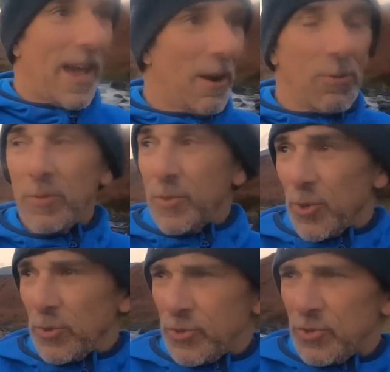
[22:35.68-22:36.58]
now, and the
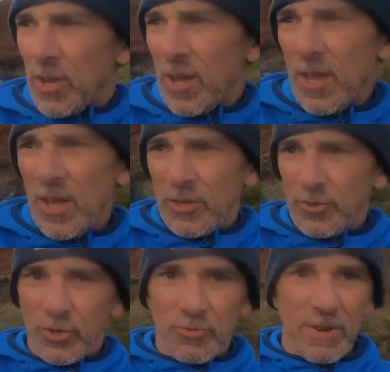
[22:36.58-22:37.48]
sun's
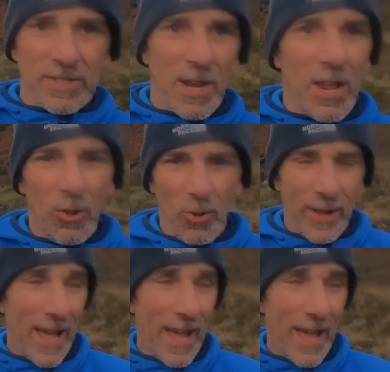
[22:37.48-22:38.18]
just risen, although I